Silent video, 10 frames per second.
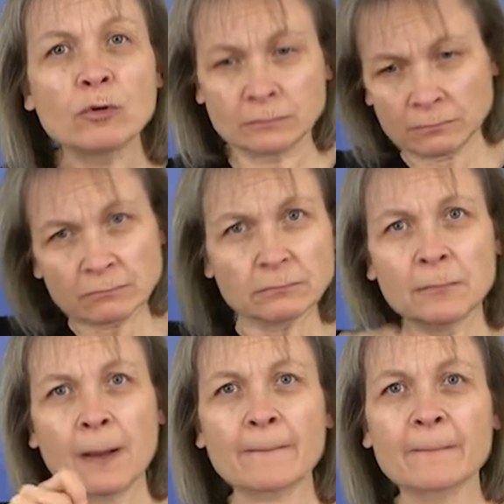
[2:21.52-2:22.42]

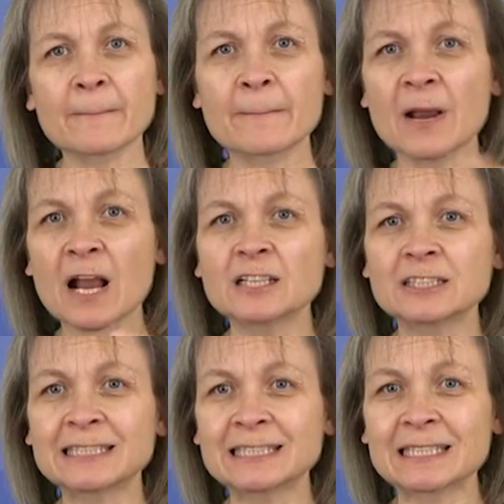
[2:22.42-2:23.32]
TfL has plans to make
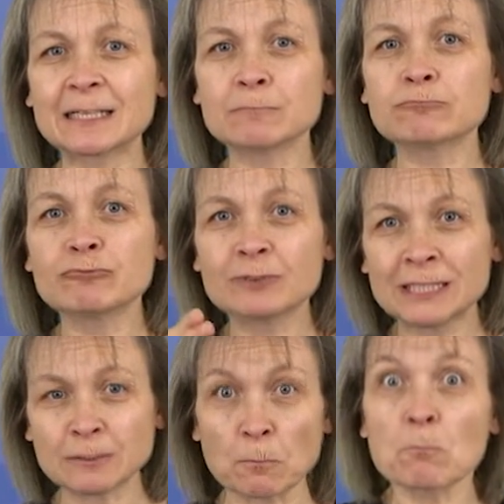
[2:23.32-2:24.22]
the roads around
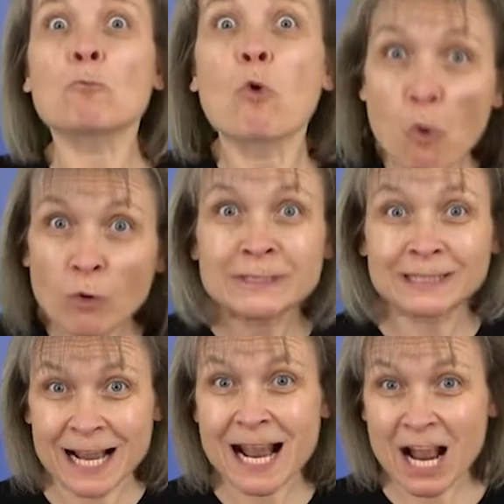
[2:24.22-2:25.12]
Battersea Bridge even
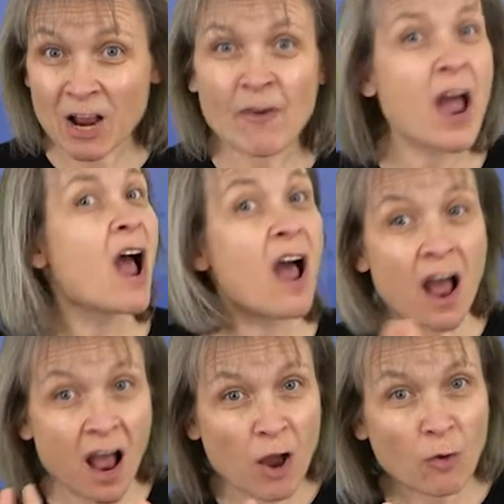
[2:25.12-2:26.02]
safer by
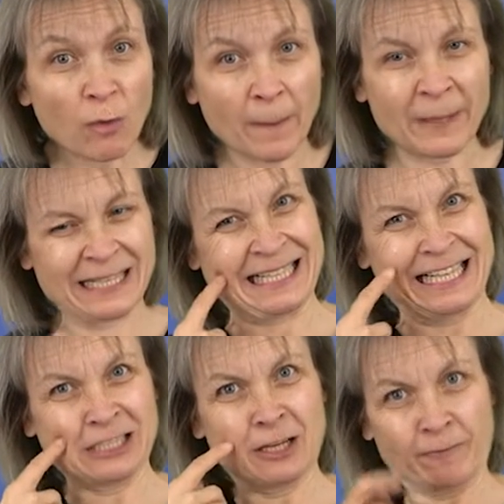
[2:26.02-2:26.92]
making it easier
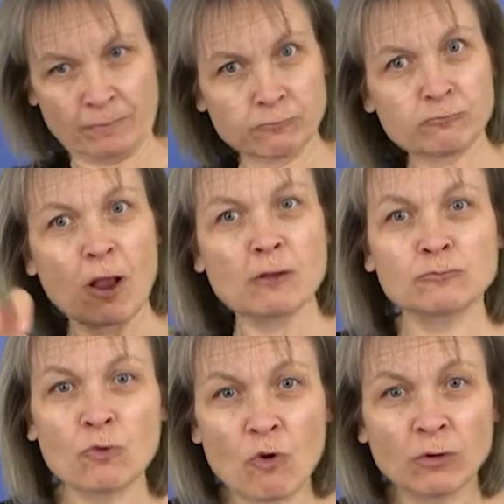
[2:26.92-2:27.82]
to cross the road
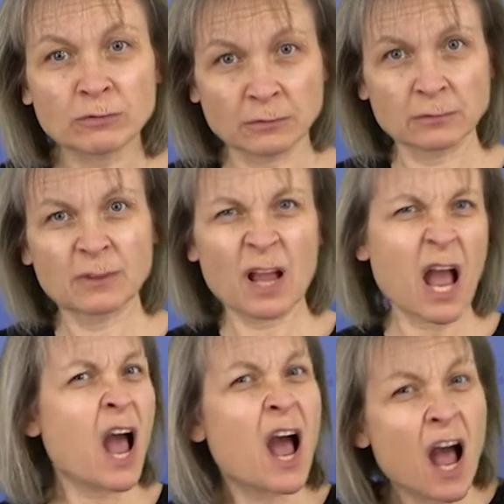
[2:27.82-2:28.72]
in one go by
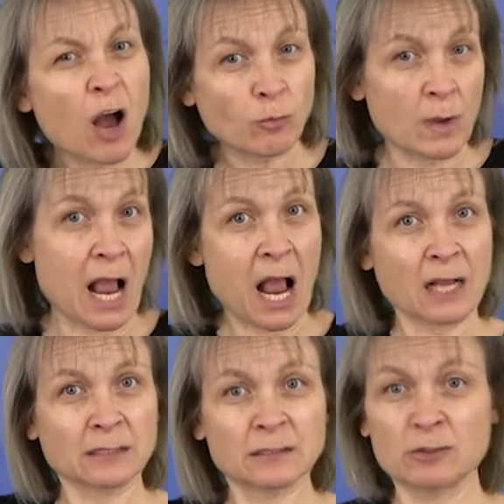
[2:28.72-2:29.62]
adding new
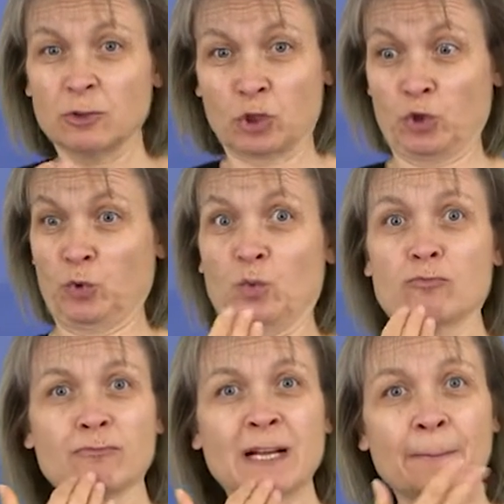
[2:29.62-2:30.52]
Greenman pedestrian
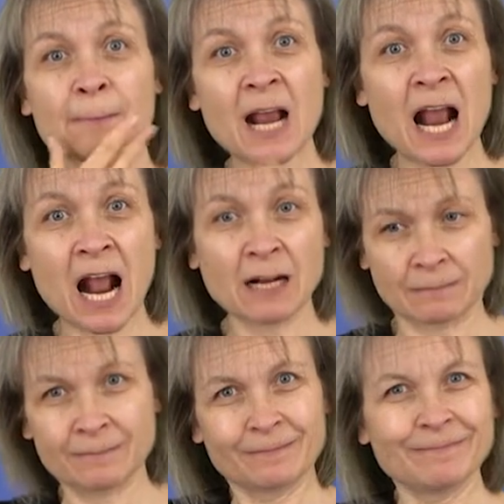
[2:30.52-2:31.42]
crossings
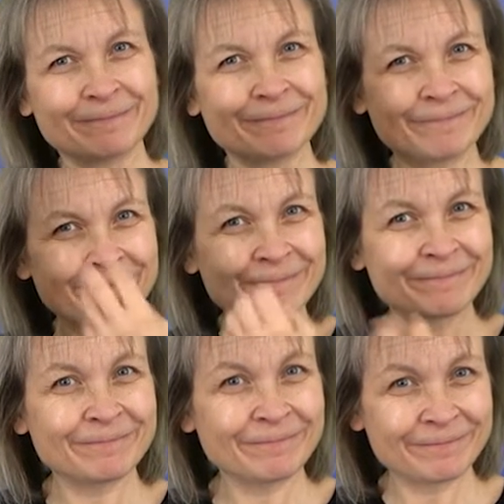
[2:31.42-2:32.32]
on Chesney
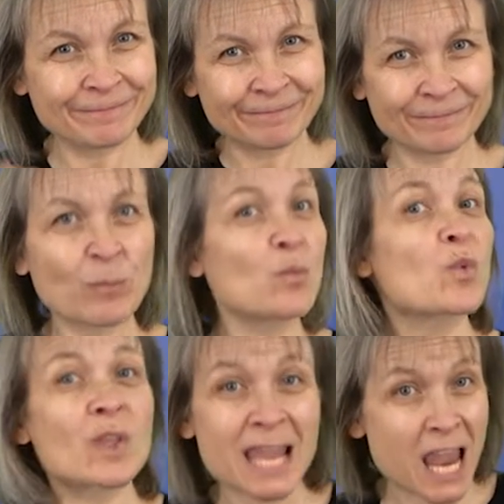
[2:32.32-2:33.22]
Walk,
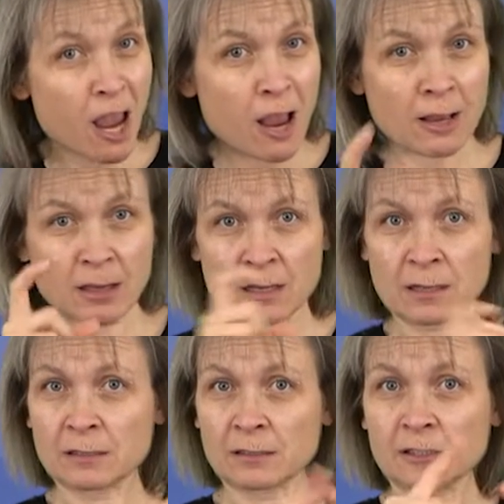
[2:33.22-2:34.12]
Chelsea Embankment
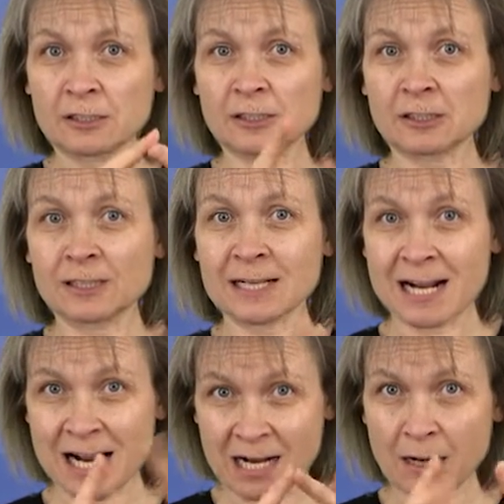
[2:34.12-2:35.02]
and
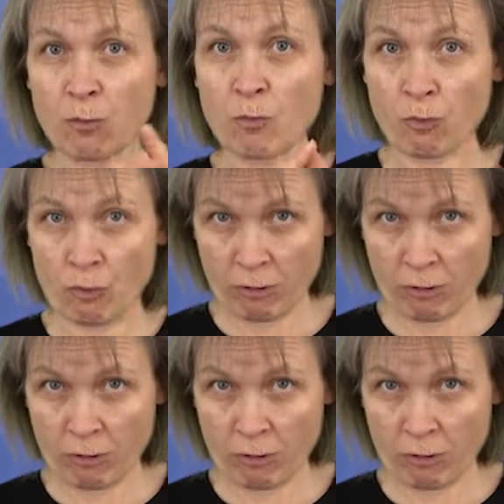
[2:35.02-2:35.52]
Beaufort Street.